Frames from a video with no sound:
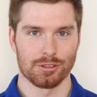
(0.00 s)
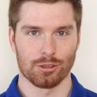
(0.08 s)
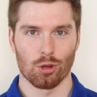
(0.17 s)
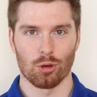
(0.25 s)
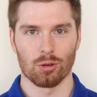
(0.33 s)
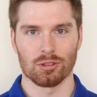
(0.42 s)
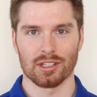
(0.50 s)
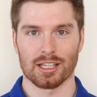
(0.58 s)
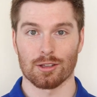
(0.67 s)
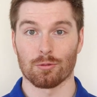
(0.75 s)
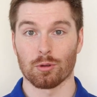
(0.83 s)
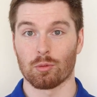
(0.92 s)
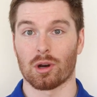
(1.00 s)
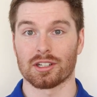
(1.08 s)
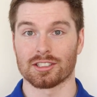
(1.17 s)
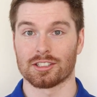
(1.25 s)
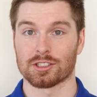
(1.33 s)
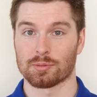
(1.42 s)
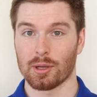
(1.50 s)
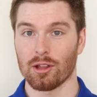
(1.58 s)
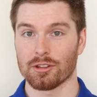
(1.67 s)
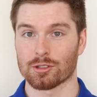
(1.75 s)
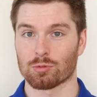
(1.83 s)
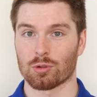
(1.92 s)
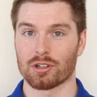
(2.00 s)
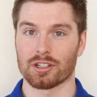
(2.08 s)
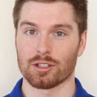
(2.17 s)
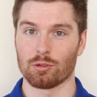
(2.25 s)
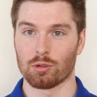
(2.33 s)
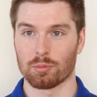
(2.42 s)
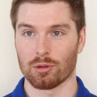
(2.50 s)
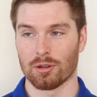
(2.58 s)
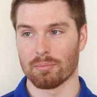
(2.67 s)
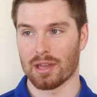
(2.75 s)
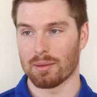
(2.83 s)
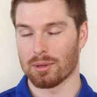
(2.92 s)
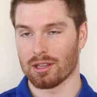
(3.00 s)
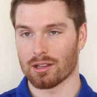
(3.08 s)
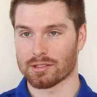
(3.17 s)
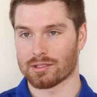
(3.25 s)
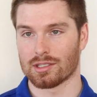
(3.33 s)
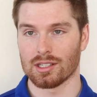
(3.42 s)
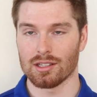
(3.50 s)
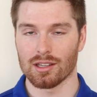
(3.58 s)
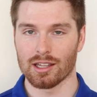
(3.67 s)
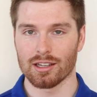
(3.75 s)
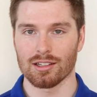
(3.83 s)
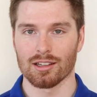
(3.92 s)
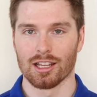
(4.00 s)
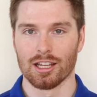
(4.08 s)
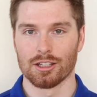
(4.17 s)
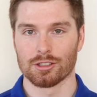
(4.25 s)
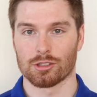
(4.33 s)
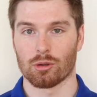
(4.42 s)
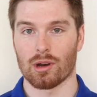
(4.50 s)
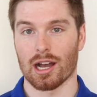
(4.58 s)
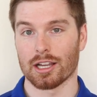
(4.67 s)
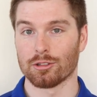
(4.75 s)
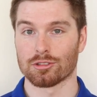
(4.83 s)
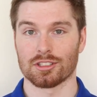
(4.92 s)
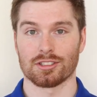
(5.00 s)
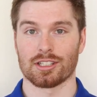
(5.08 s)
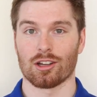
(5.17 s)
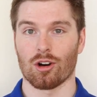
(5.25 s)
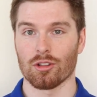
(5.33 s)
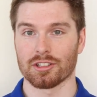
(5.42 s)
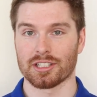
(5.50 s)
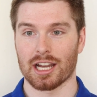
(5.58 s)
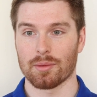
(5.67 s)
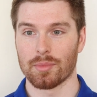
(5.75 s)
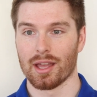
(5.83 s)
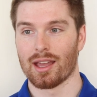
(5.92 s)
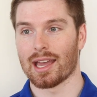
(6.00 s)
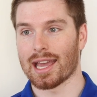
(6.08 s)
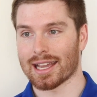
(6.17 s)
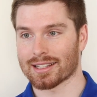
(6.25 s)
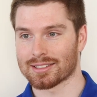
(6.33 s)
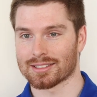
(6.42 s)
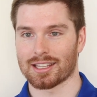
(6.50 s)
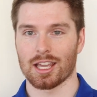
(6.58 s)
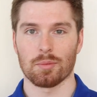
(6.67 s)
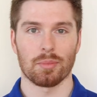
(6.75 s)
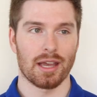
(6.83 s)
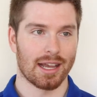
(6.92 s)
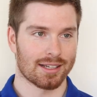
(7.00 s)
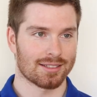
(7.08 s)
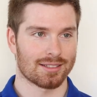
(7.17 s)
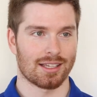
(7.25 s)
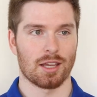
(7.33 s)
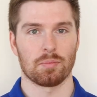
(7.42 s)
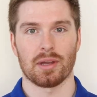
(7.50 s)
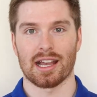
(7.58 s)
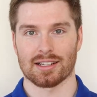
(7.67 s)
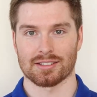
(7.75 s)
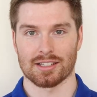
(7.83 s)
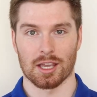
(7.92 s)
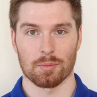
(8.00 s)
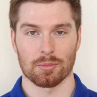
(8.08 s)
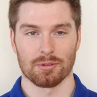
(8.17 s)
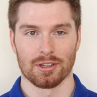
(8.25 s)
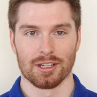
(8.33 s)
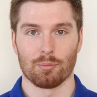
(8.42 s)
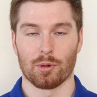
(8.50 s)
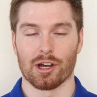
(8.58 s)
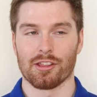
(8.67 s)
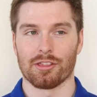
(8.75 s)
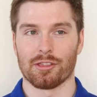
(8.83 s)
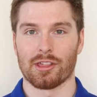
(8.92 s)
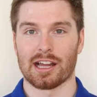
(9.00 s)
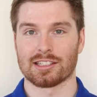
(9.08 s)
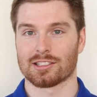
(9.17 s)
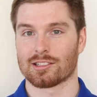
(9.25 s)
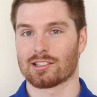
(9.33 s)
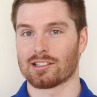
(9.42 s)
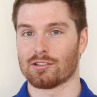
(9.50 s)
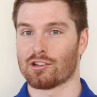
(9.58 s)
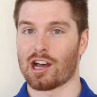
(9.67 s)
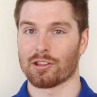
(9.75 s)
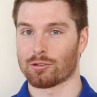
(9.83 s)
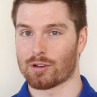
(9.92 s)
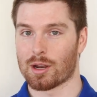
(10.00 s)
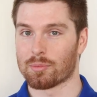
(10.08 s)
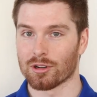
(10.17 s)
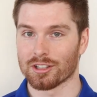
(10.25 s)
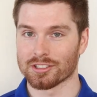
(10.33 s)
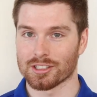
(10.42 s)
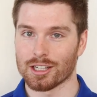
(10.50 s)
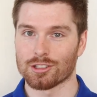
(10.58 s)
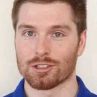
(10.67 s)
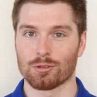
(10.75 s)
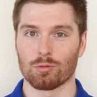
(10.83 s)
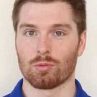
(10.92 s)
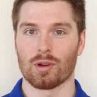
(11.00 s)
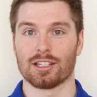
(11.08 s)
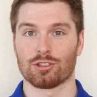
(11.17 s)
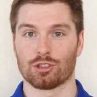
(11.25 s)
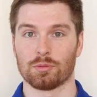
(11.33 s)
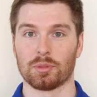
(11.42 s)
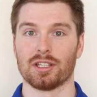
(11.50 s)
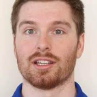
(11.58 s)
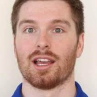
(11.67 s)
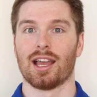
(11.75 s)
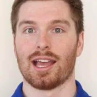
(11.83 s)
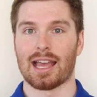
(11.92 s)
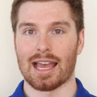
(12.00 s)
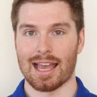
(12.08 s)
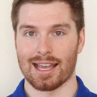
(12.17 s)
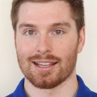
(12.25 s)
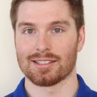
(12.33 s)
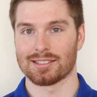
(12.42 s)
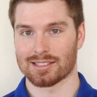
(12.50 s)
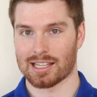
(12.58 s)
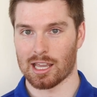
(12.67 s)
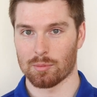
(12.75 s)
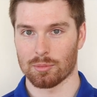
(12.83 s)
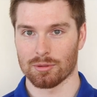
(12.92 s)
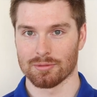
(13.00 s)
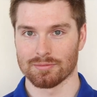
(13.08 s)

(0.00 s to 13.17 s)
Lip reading: So like if we wanted to spell this word, you would put maybe a C in it. So I used to say all the time, escape, escape, escape. But that's not the right pronunciation. It should be escape.